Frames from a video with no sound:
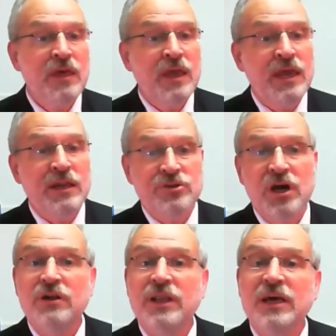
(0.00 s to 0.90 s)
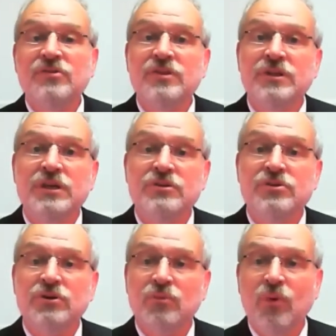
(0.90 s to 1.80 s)
and a child asks the
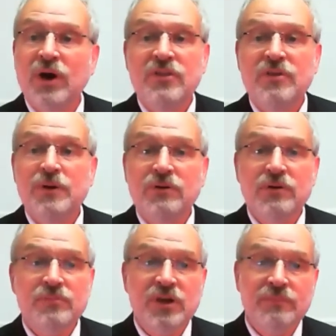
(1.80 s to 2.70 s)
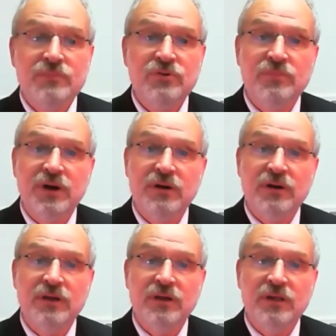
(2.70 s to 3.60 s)
teacher, "Why did the Pilgrims come to
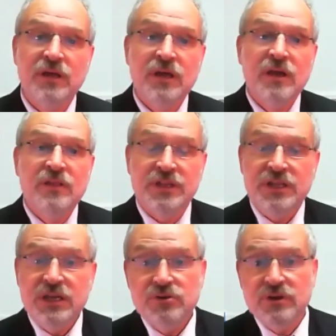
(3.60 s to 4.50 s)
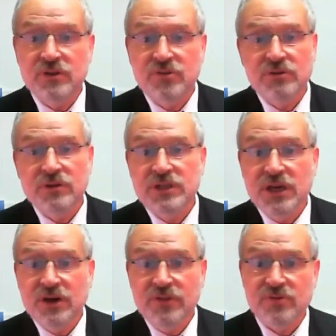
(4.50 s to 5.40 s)
America?" the teacher can certainly
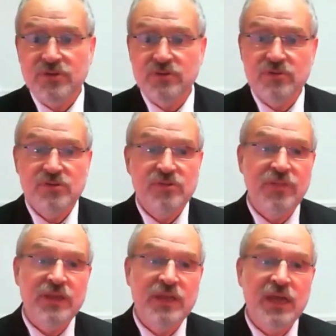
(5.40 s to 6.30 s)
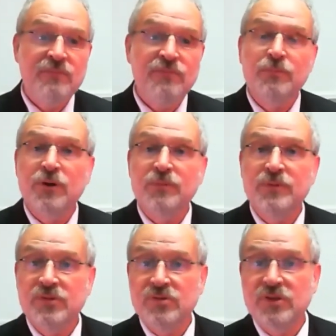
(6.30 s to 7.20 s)
tell the students that they came for
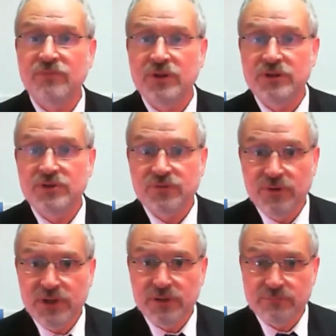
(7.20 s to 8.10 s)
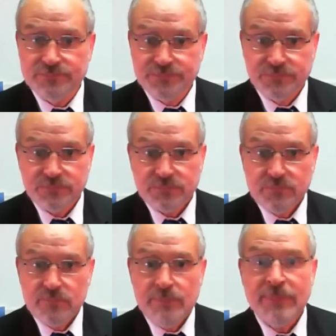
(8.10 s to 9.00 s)
purposes of religious freedom.
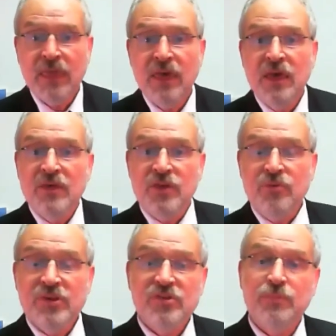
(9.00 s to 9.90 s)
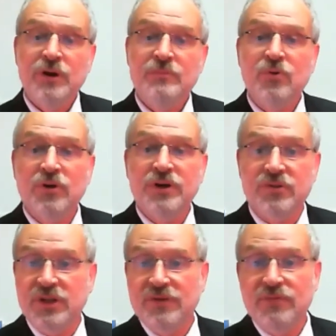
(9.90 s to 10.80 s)
The U.S. Supreme Court
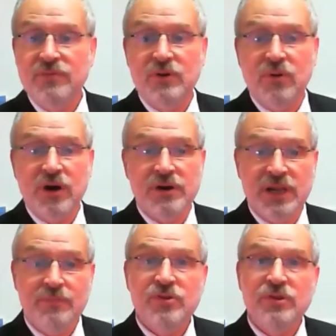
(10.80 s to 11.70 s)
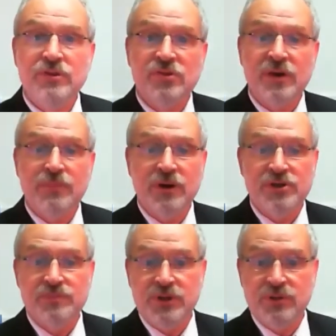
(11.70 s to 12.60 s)
has never required an absolute
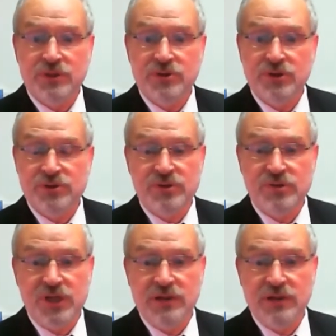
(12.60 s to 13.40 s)
separation between church and state